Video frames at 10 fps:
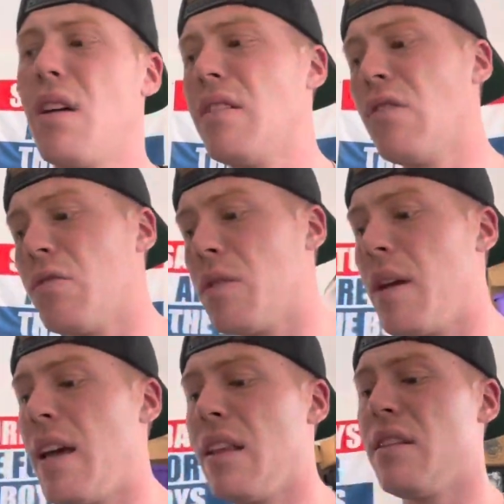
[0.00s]
I told him, say,
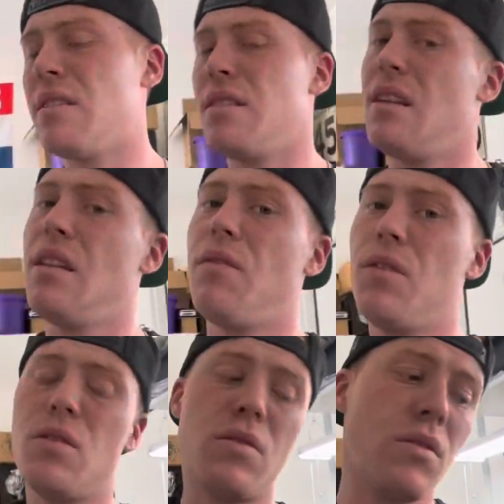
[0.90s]
hey, listen, in the
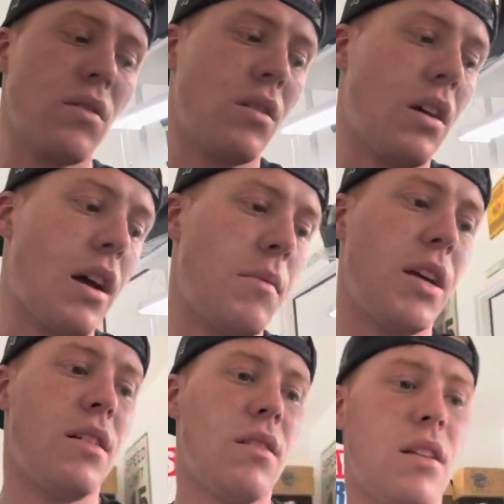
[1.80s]
future, I
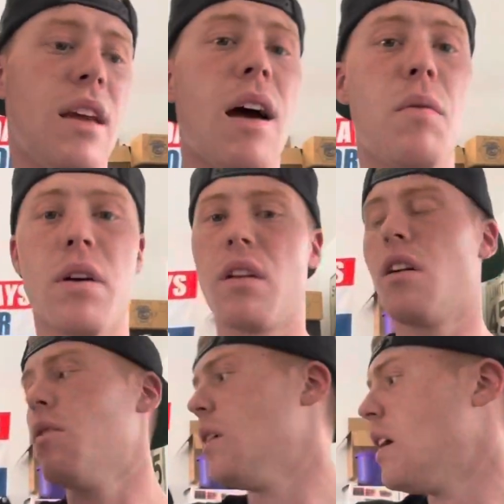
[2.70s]
mean, yeah, we're going to
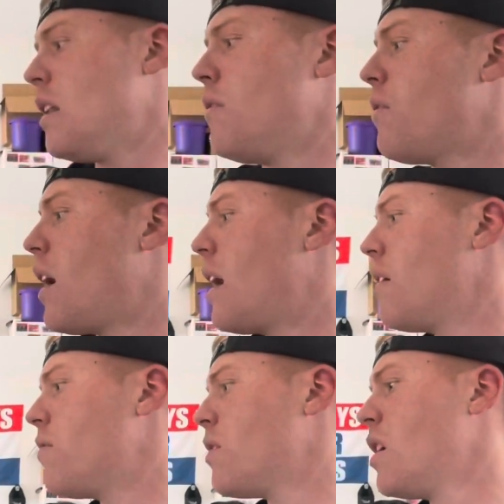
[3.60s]
go
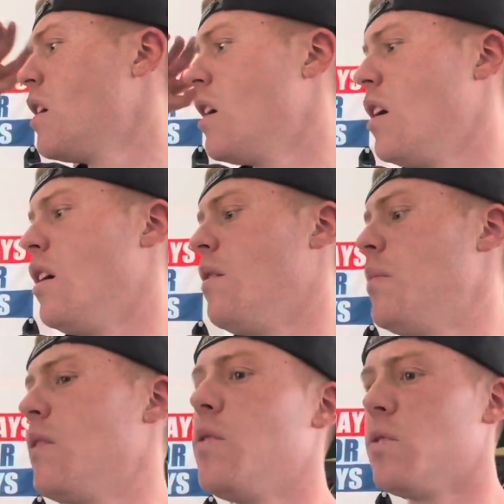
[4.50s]
E85,
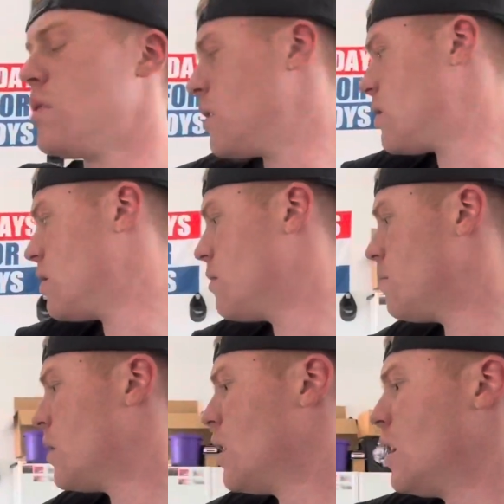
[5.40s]
big fuel
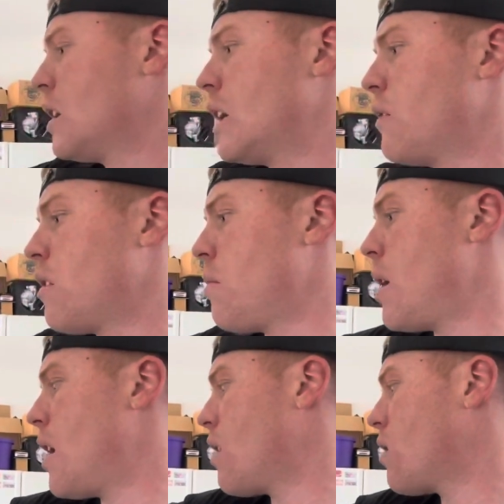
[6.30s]
system, get rid of the
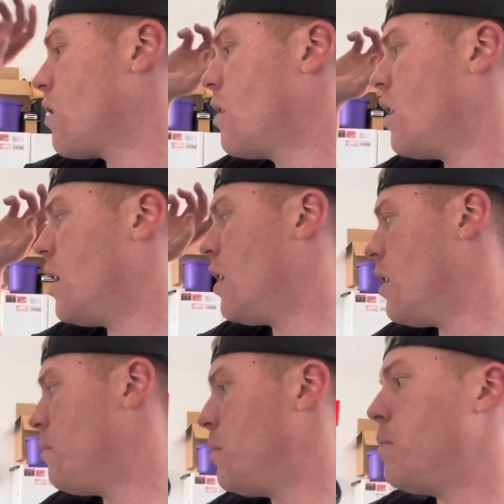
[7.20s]
meth,
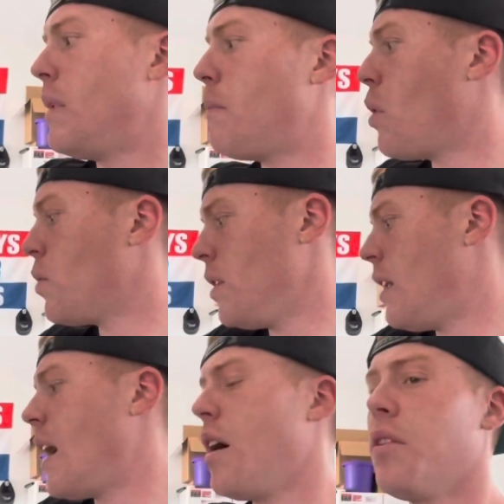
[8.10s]
pulley
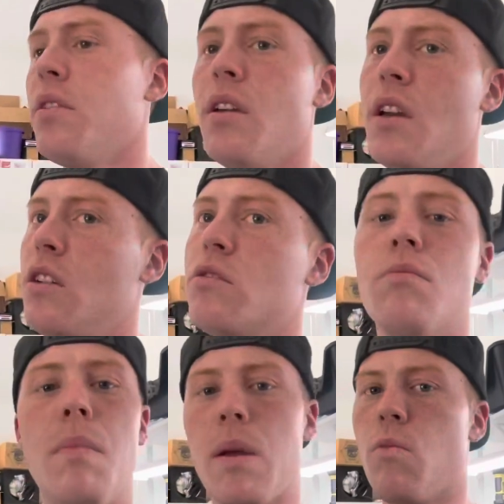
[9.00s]
down,
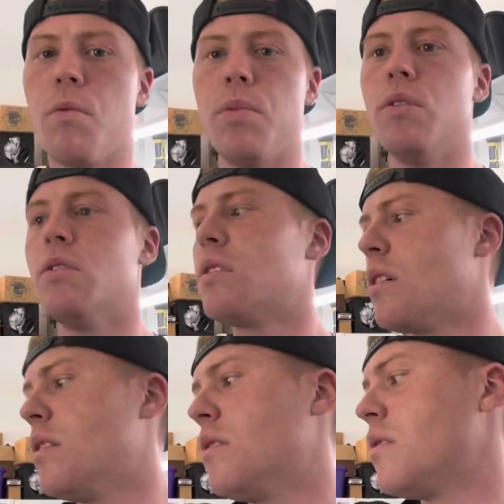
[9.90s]
make more boost,
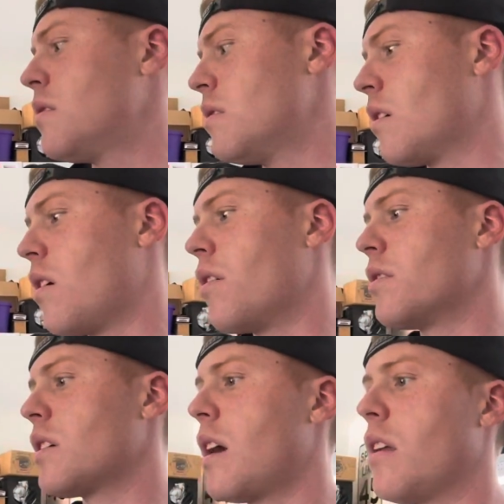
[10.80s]
because the car
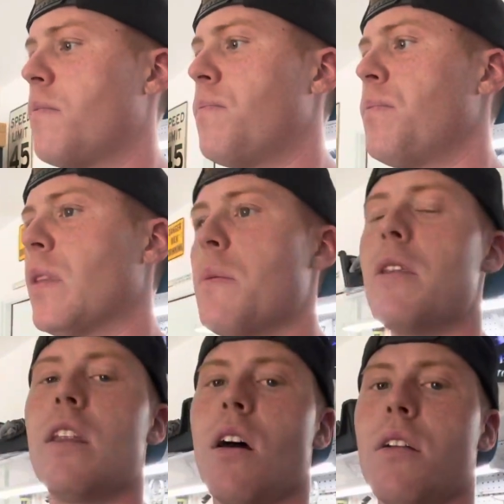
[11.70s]
is kind of
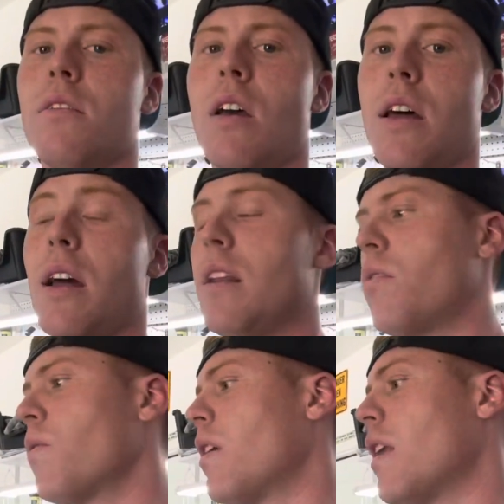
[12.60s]
limited on
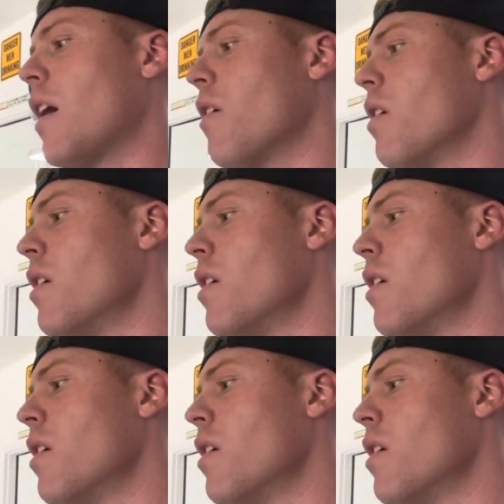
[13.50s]
93 right now.